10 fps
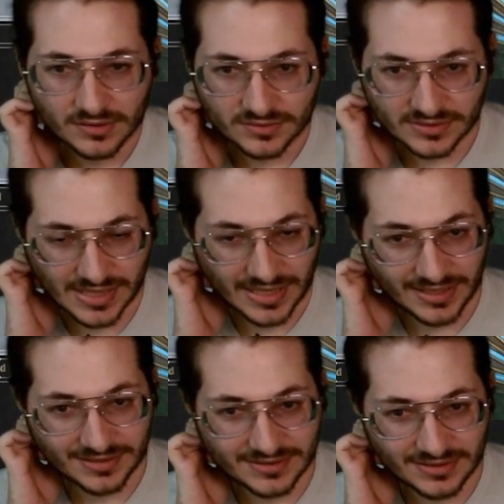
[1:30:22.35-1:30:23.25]
That's
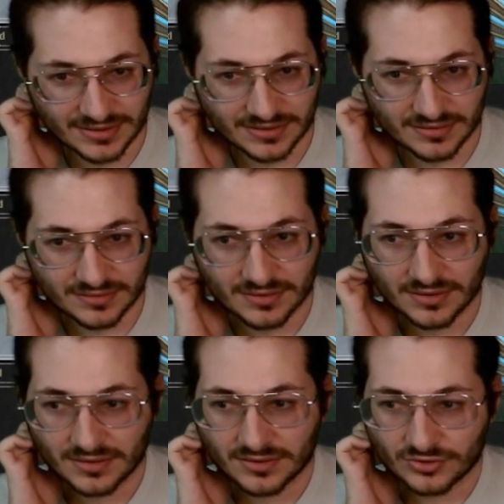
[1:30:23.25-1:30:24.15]
18
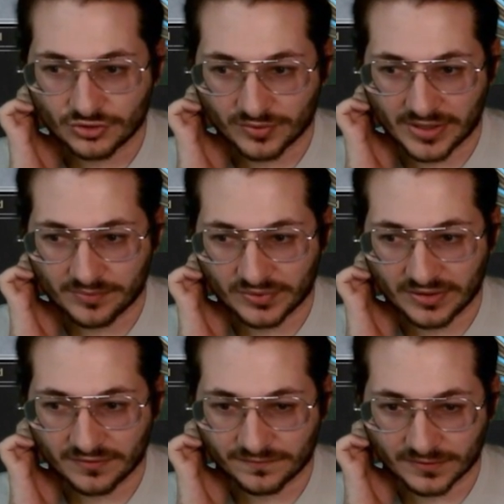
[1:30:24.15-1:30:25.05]

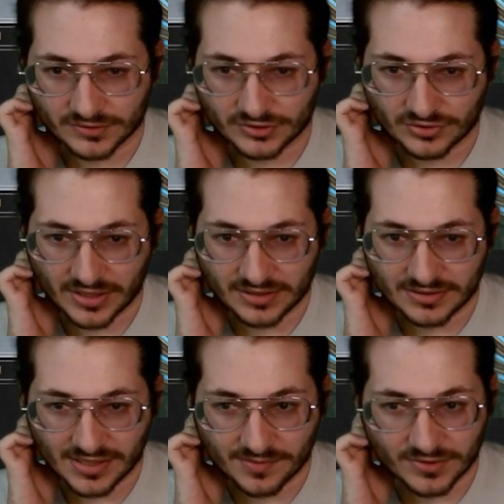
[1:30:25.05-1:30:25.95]
trampling first strike
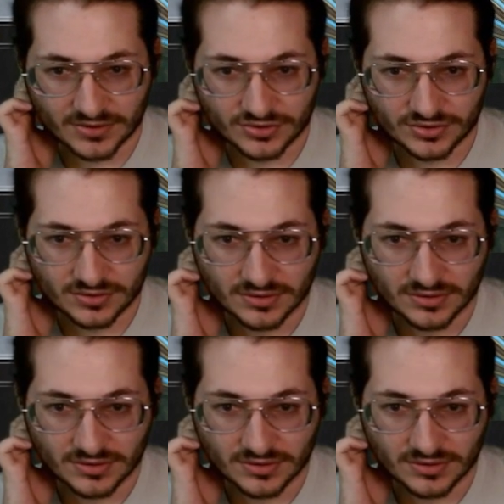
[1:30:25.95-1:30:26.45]
damage